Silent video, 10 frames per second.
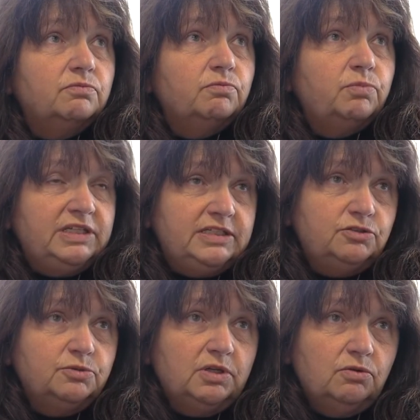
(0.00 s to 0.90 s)
we did
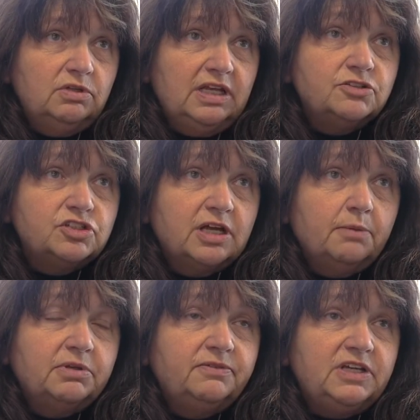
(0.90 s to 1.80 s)
do a long lunch a
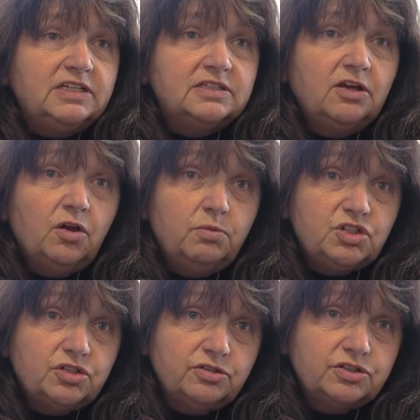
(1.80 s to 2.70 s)
couple of years ago,
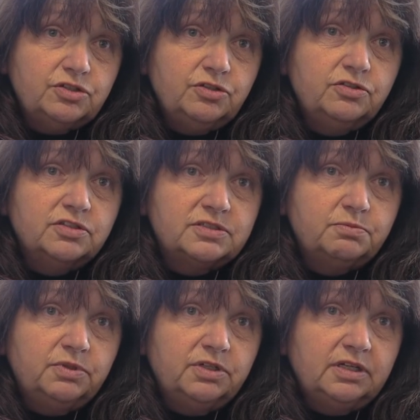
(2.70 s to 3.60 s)
which the students
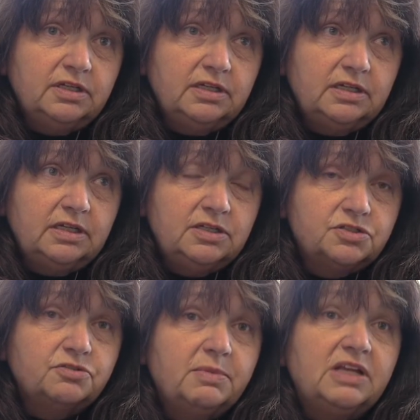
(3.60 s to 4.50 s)
were
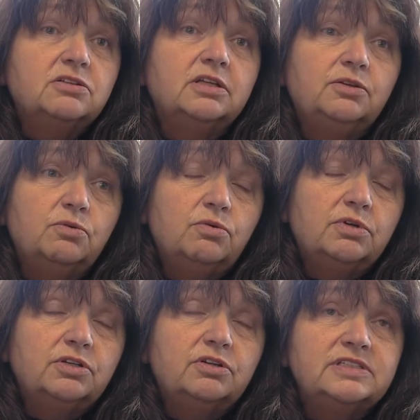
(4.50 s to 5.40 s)
instrumental in
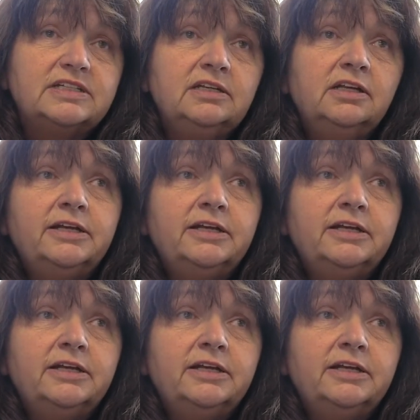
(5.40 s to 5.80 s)
organising.